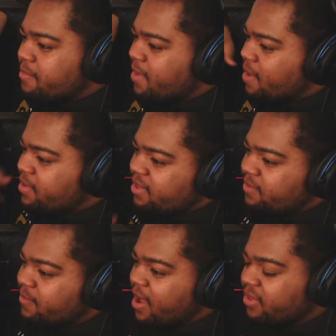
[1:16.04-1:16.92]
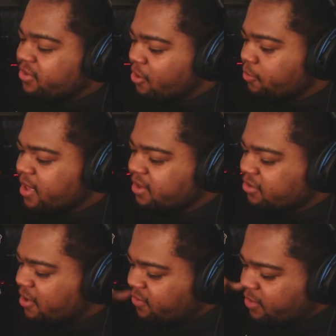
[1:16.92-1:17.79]
maybe my other OBS
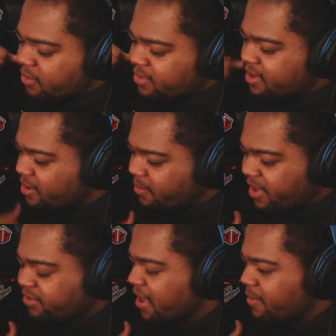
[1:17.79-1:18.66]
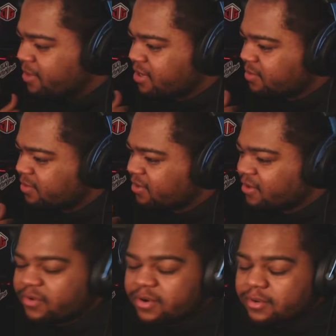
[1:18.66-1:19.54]
software on there, my sound management
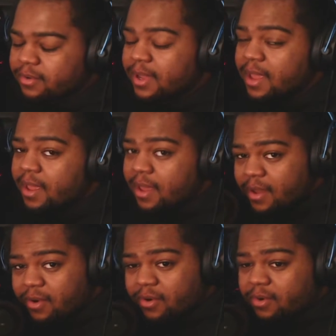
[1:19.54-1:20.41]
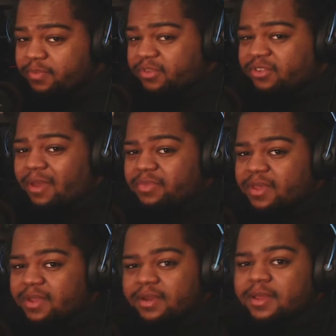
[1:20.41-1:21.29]
software, or
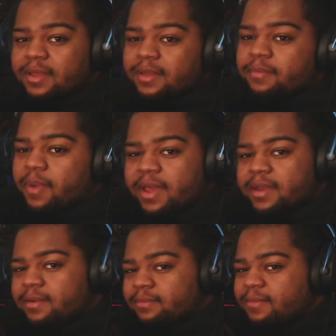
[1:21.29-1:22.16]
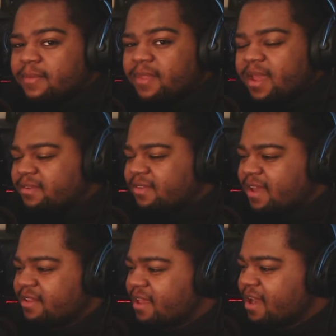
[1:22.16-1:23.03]
something. But I
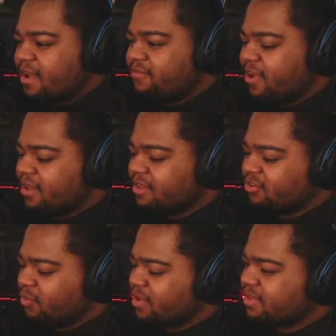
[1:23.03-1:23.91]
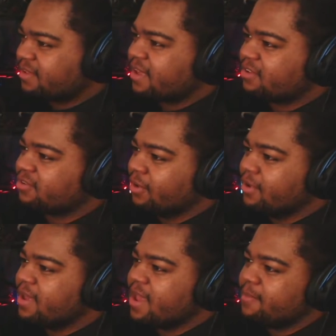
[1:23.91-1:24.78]
decided that I finally just wanted to say
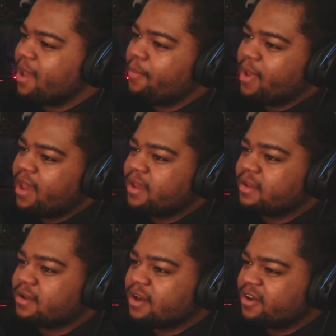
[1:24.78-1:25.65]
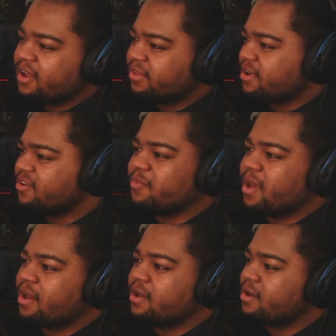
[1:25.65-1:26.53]
screw it and mount my other curved
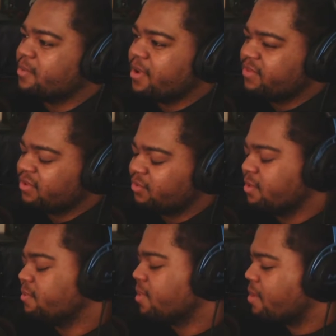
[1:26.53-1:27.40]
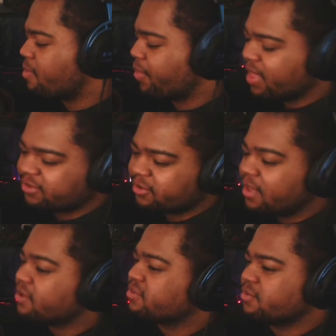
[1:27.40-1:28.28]
monitor above this one and blah blah blah. So
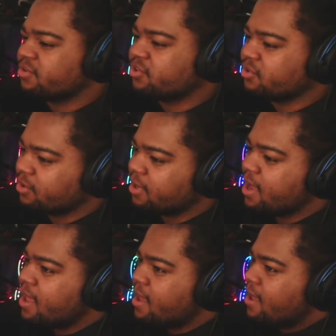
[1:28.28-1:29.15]
long story short,